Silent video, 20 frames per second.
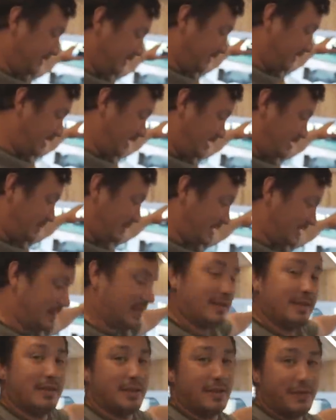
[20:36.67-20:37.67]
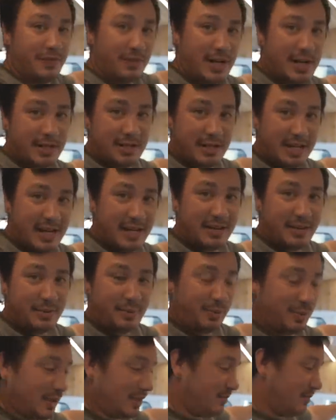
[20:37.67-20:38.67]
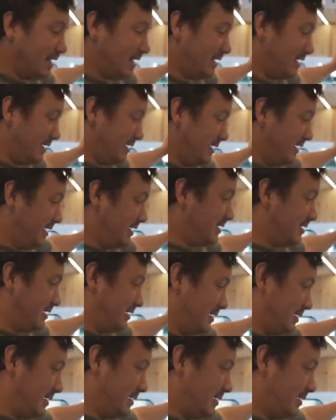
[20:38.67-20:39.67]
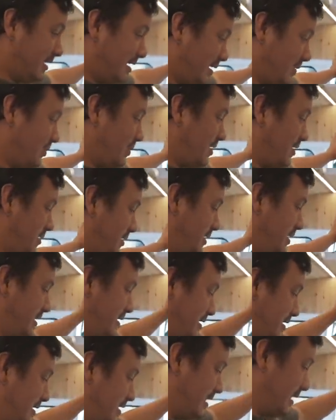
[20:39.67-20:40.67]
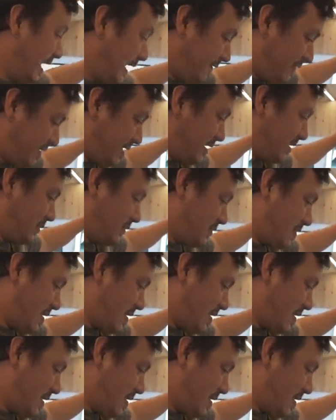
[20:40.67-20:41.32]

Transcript: and gentlemen, the fresh side of the plumbing is done. Hot water heater, everything